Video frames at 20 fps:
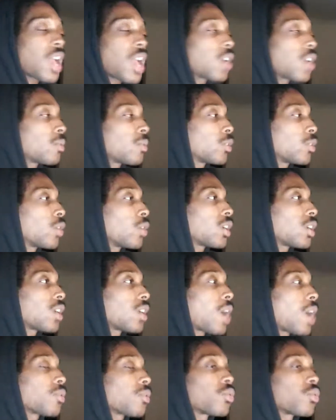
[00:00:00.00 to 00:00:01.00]
Conor McGregor,
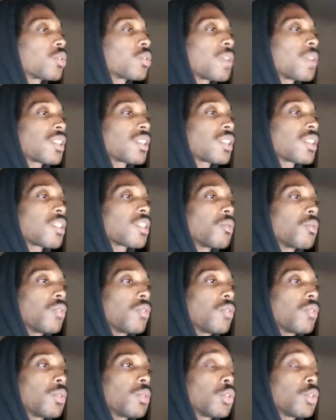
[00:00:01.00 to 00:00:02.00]
I was respecting some of
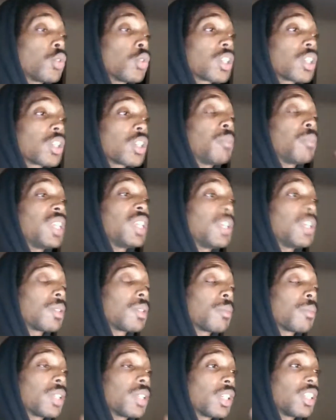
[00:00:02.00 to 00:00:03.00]
what he was doing. Khabib's
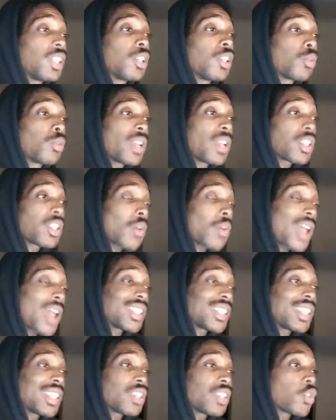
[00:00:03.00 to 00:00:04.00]
ability to wrestle,
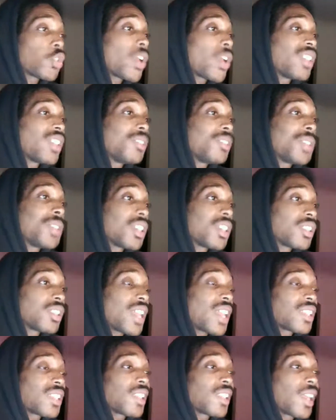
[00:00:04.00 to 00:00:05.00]
I think is crazy because
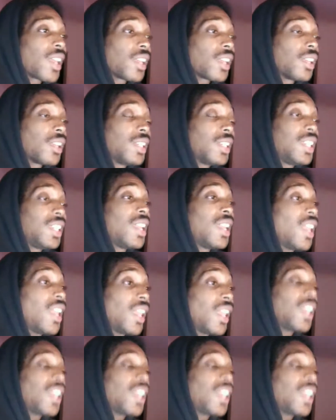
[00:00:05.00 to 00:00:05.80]
that's like an elite.